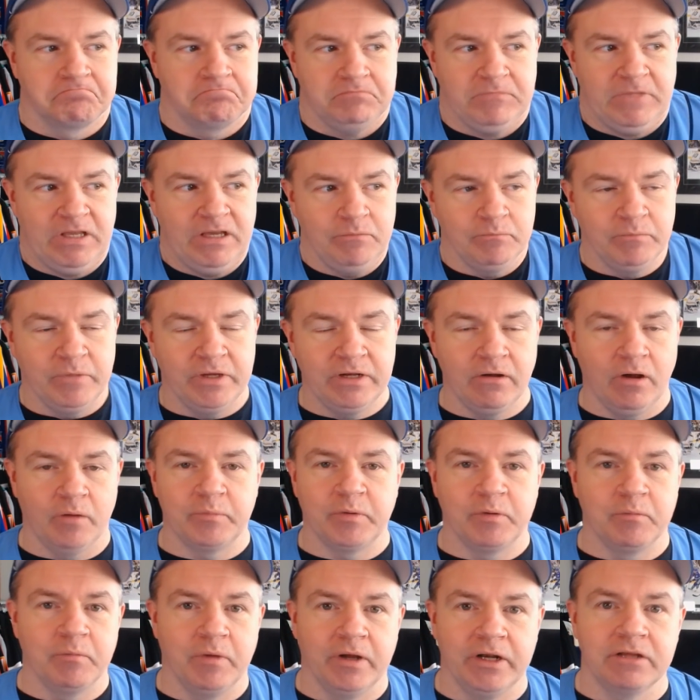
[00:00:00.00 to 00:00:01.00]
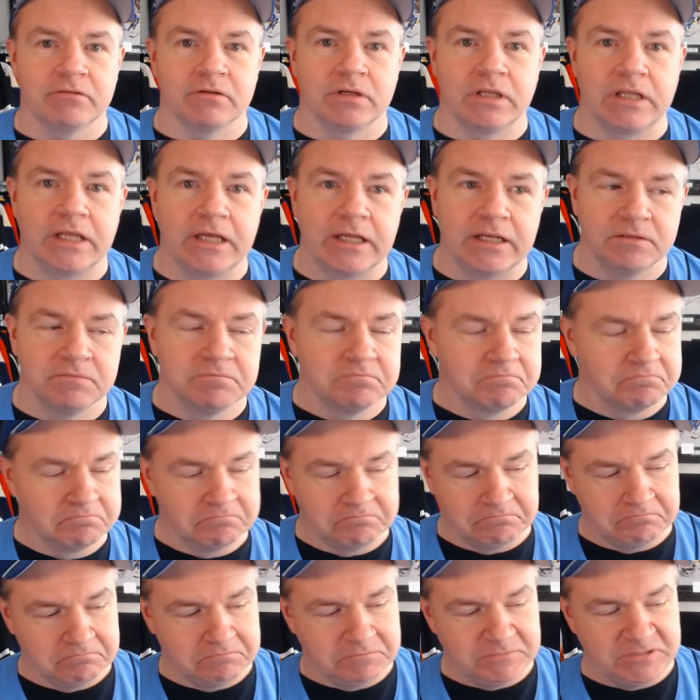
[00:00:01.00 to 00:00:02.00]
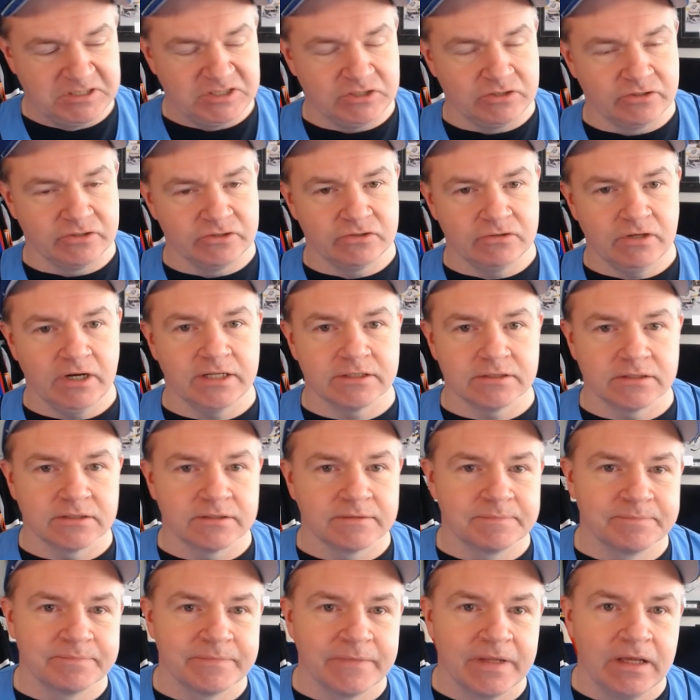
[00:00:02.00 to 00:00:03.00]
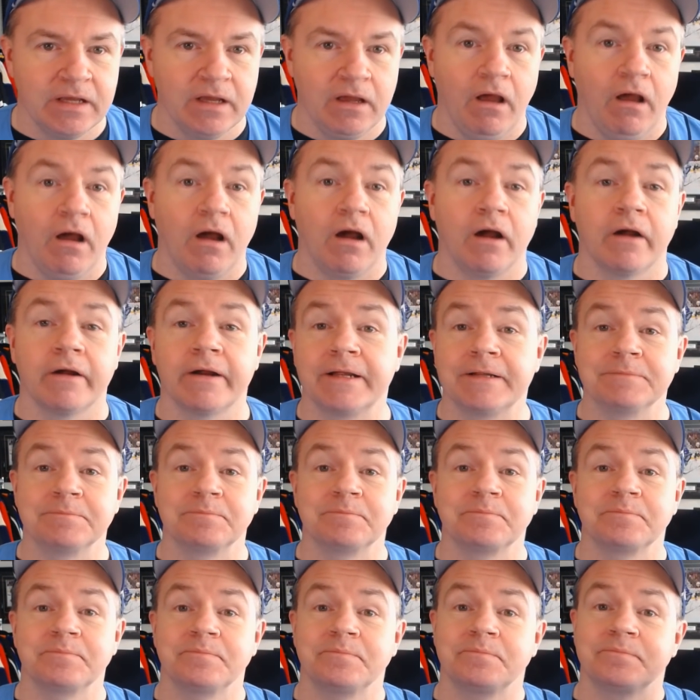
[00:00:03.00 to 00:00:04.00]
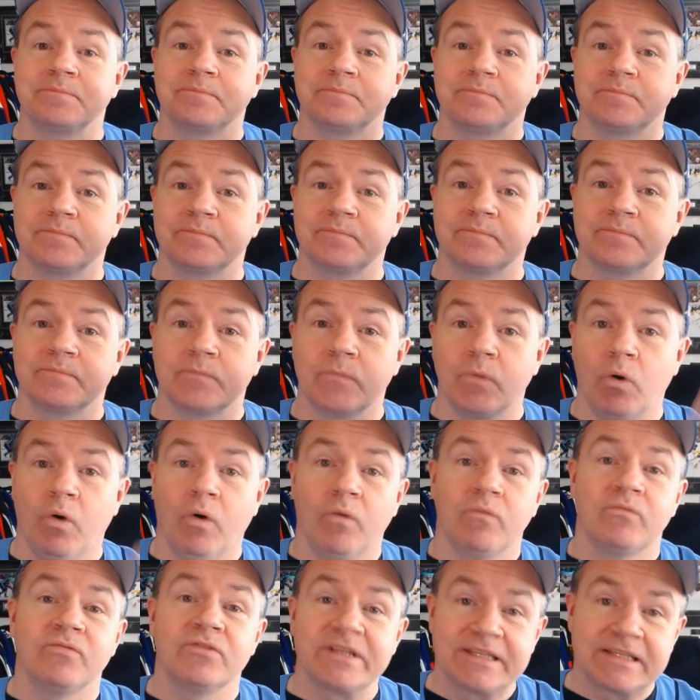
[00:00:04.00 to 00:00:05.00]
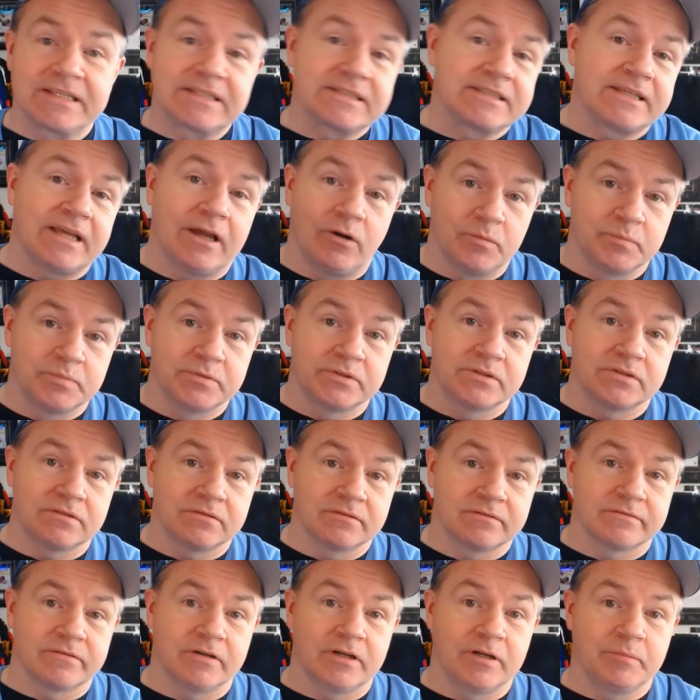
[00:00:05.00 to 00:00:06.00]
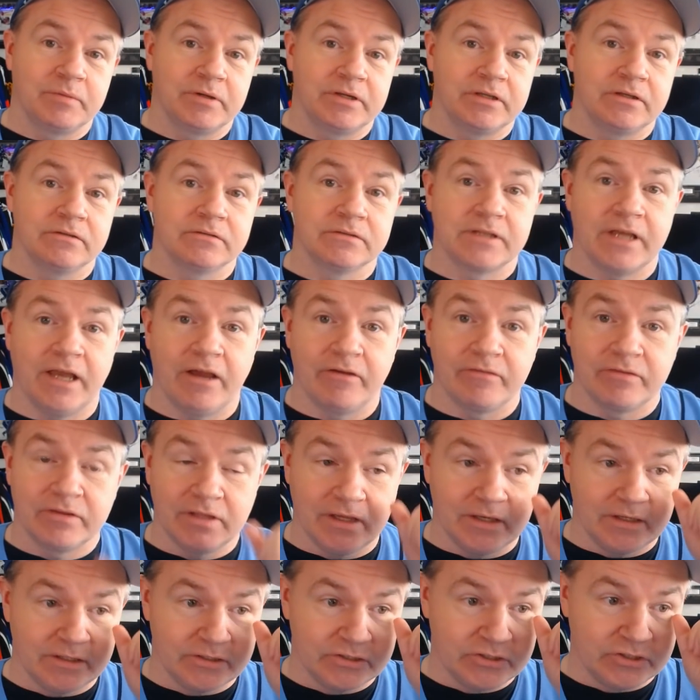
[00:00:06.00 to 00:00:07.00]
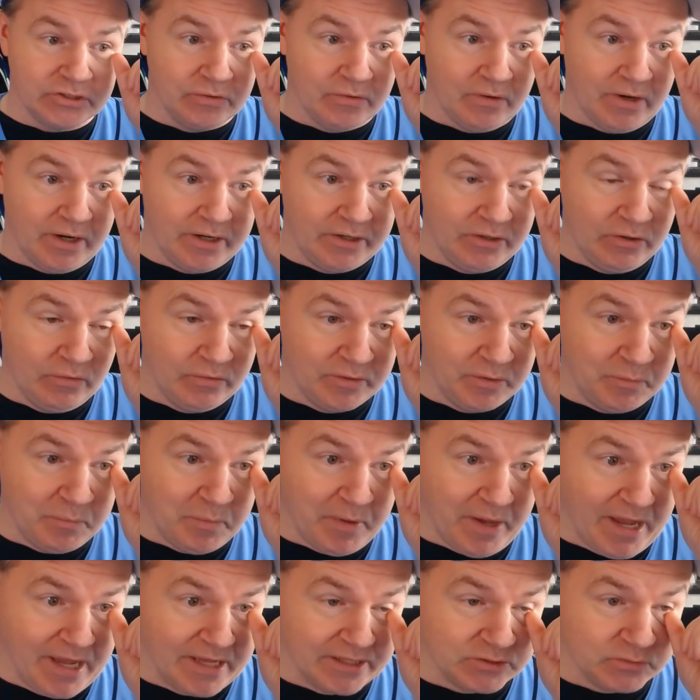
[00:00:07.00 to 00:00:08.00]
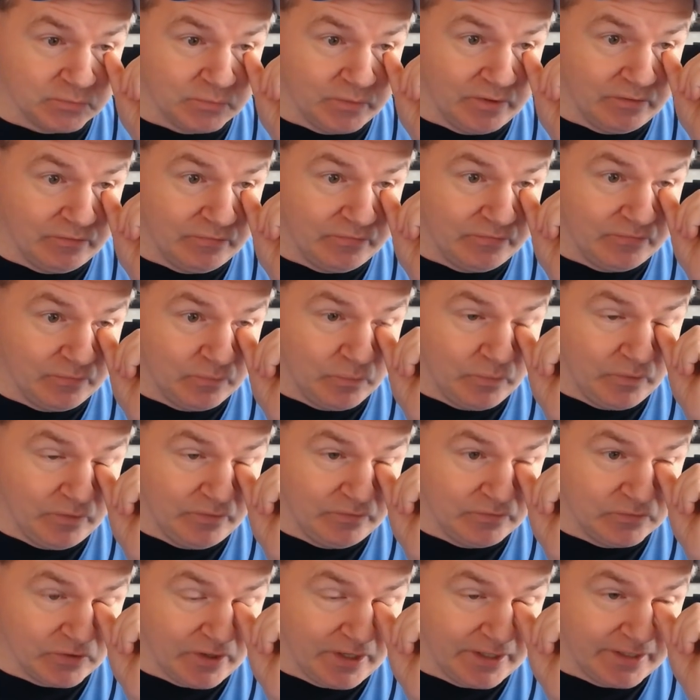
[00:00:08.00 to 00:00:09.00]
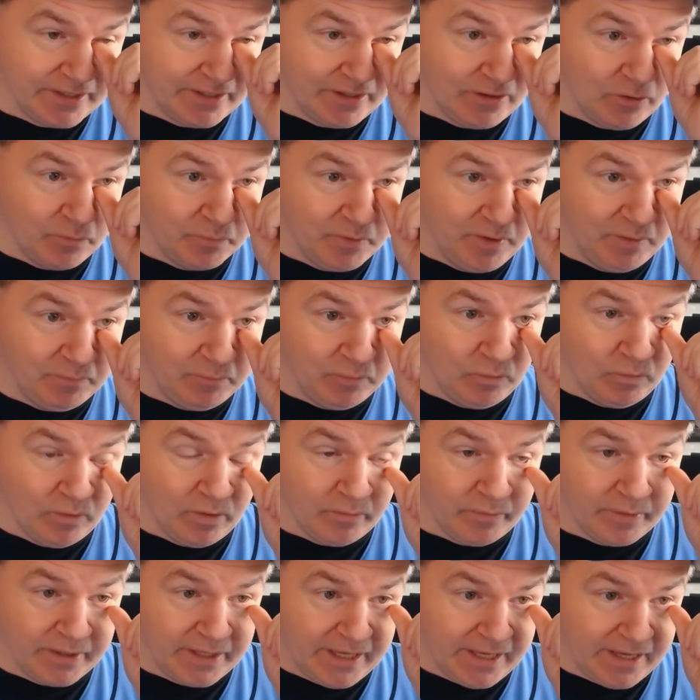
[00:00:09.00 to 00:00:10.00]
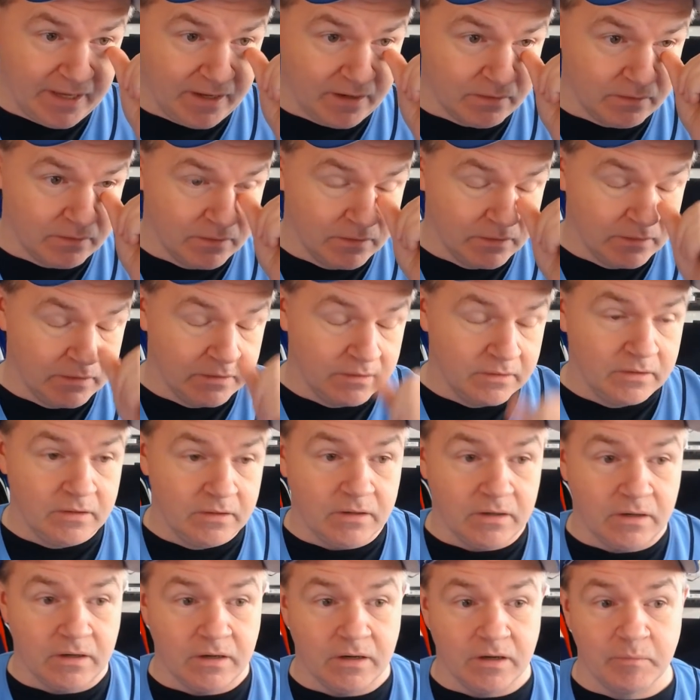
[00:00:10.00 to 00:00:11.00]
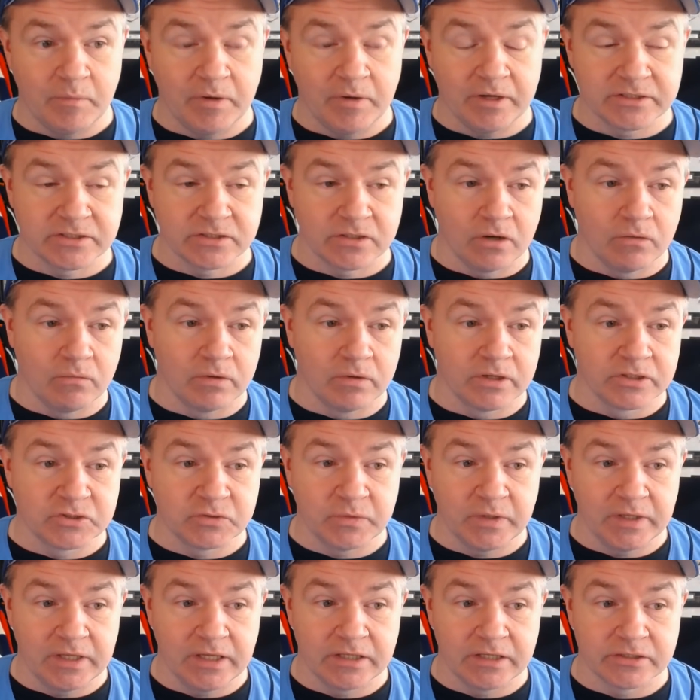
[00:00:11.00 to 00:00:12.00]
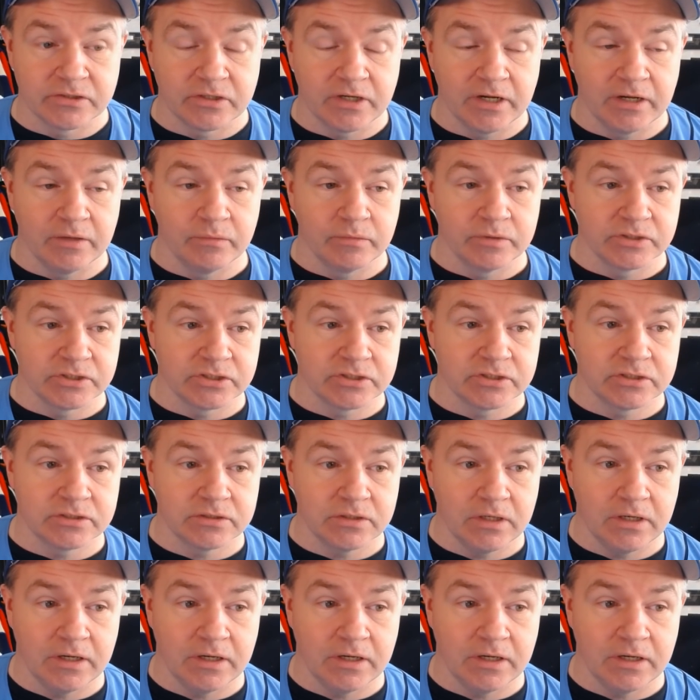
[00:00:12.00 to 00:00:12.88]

Yeah, it may not be money related. It's still stress. All right. Hopefully this helps for anybody who's having that issue. I know in the past we've tried to help people where we can. I saw one tweet yesterday which